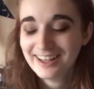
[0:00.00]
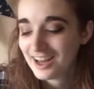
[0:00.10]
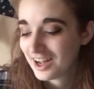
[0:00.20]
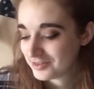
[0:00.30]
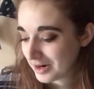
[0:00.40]

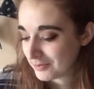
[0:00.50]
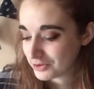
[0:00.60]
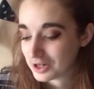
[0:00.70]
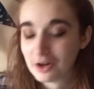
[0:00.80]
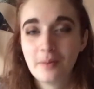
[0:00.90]
I've rambled a
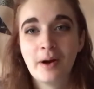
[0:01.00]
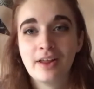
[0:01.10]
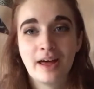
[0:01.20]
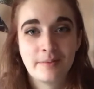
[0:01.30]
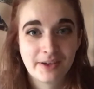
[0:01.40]
lot about
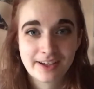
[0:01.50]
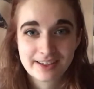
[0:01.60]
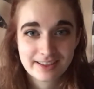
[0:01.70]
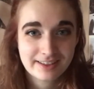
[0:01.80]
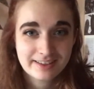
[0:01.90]
that book.
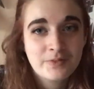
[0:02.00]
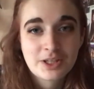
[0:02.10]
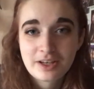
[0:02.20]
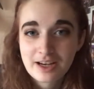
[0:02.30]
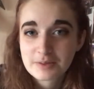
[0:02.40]
So
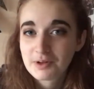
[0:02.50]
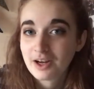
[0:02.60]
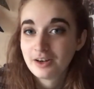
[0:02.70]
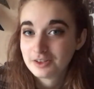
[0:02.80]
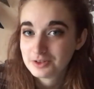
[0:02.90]
the next book I'm
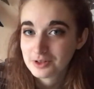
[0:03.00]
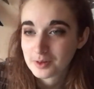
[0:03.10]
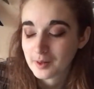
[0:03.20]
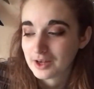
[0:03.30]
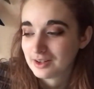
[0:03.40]
going to talk
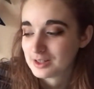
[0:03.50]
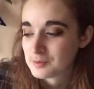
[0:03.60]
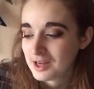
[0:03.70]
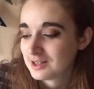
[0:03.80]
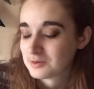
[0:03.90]
about has
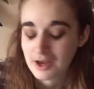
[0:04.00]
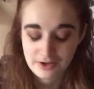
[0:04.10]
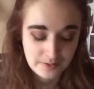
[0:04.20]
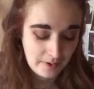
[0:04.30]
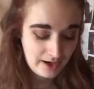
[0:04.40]
made its way
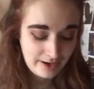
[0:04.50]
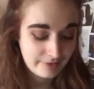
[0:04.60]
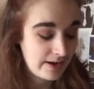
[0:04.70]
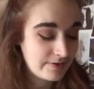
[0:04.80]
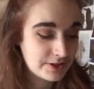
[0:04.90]
onto my like
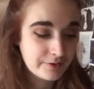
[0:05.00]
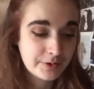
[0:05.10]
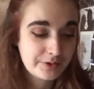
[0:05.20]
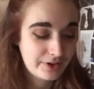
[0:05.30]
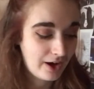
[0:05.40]
favourites of
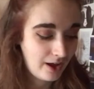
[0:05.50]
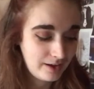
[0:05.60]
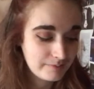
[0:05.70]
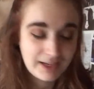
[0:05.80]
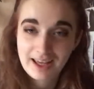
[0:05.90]
all
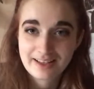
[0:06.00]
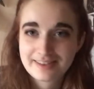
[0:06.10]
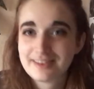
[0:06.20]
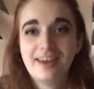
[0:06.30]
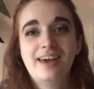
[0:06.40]
time
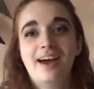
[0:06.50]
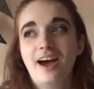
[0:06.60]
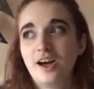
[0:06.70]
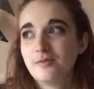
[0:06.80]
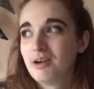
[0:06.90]
list.
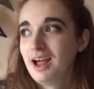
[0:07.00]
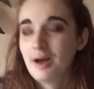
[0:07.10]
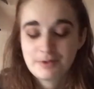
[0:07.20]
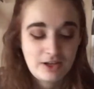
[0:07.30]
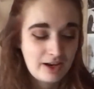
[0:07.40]
I
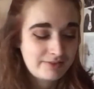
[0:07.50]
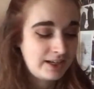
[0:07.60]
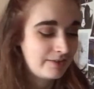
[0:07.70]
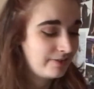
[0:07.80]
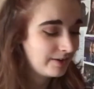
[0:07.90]
absolutely loved
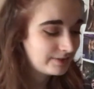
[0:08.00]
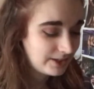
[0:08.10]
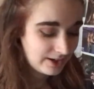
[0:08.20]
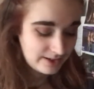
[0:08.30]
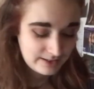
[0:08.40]
it, 5
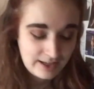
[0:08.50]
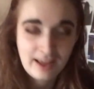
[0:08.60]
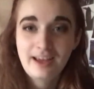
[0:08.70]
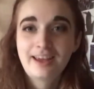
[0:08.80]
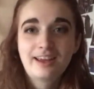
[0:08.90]
stars, and
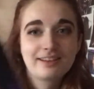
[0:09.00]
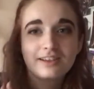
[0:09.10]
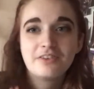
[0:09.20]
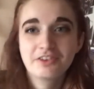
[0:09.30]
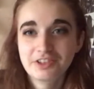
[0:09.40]
that is
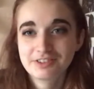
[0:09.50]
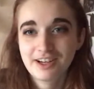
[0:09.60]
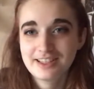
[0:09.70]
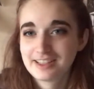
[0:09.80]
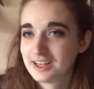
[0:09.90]
Aurora
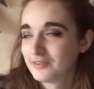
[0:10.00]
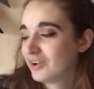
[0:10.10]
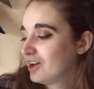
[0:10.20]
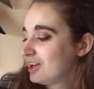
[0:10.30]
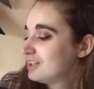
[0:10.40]
Rising
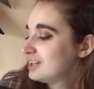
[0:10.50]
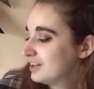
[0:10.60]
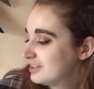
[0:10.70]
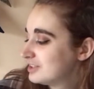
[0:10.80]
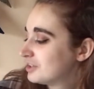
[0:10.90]
by J.
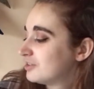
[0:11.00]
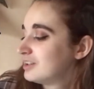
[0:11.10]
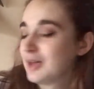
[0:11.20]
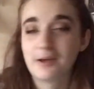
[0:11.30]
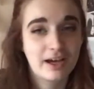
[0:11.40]
Kristoff and
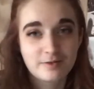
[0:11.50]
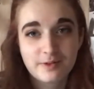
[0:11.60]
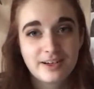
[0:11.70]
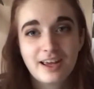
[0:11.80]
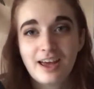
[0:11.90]
Amy
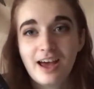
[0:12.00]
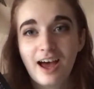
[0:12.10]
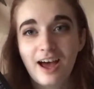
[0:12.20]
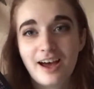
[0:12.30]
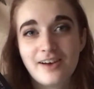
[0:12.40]
Kaufman.
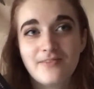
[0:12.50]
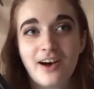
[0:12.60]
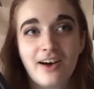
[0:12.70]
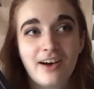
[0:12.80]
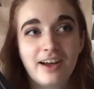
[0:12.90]

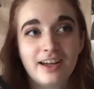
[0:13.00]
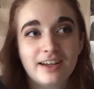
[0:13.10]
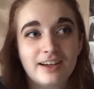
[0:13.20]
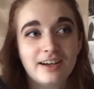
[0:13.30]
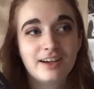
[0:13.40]
I
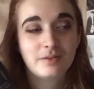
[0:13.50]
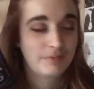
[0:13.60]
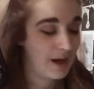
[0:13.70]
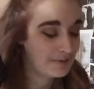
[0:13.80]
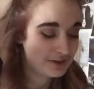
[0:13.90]

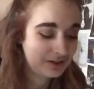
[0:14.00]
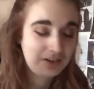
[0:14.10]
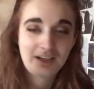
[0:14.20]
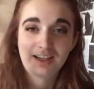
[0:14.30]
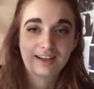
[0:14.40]

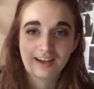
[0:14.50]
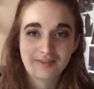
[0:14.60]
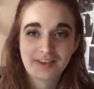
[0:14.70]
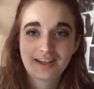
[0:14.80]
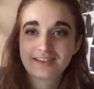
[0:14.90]
absolutely
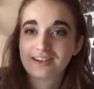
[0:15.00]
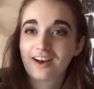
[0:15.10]
loved this.